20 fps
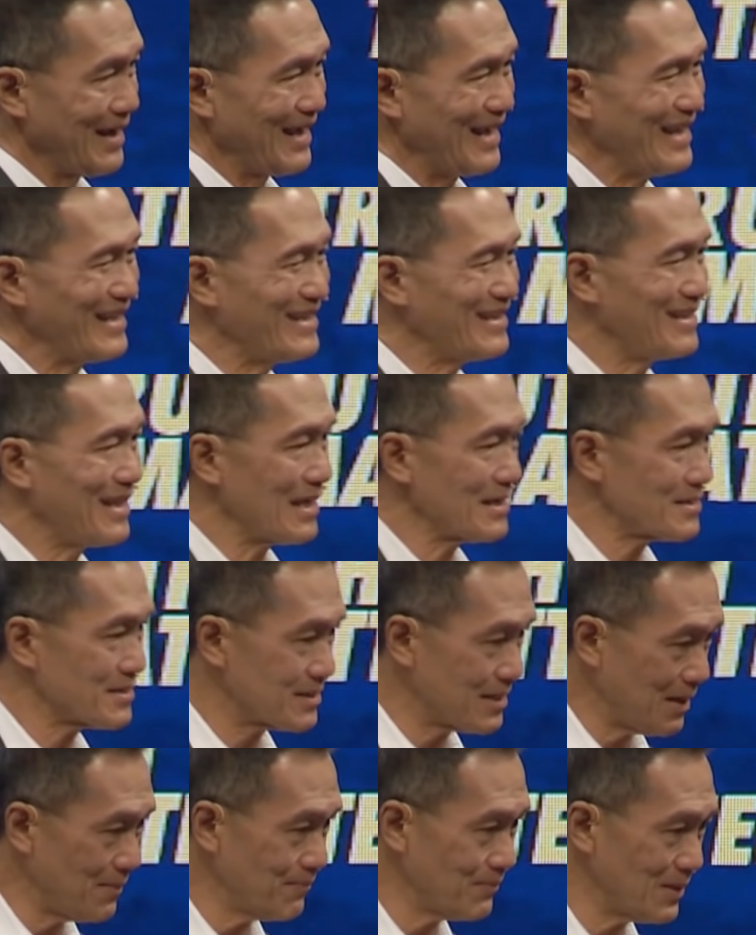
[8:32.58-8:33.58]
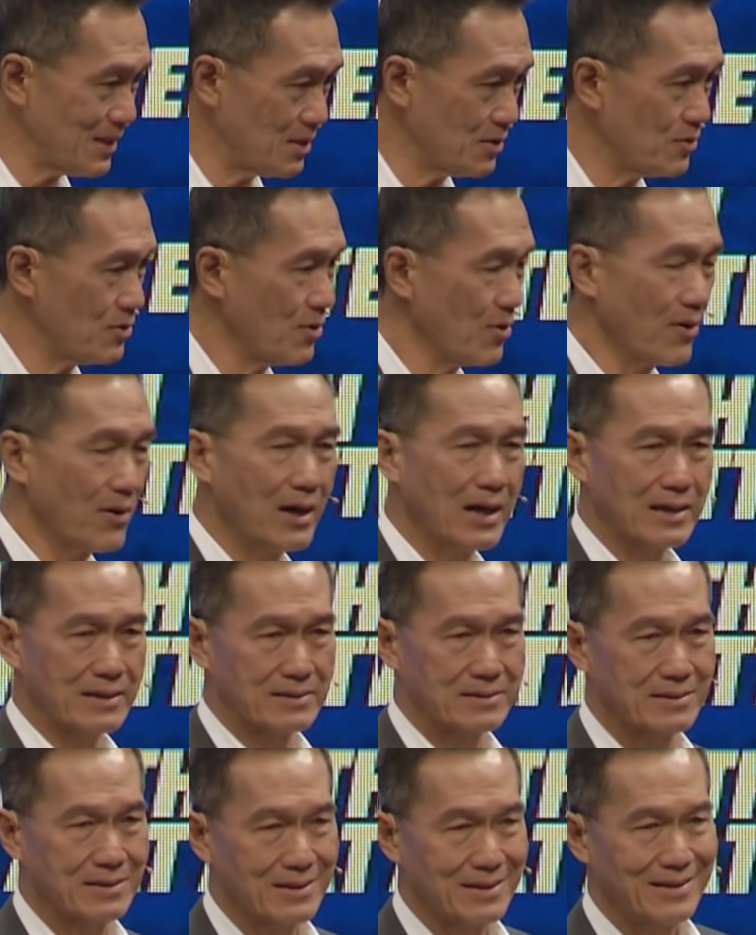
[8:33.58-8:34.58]
it does something to your heart.
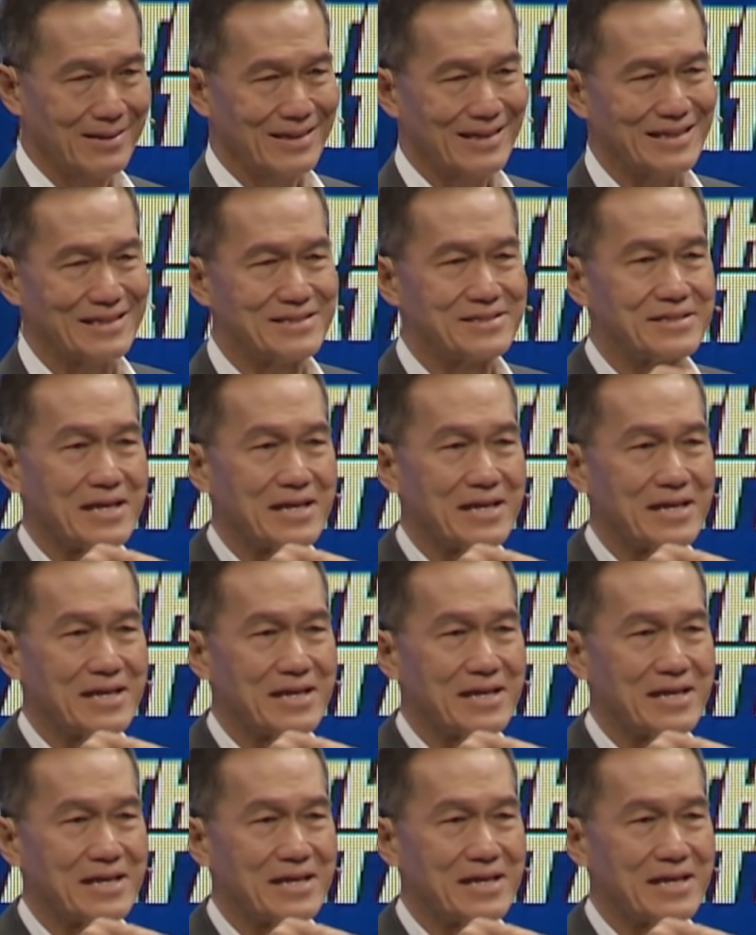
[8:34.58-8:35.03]
It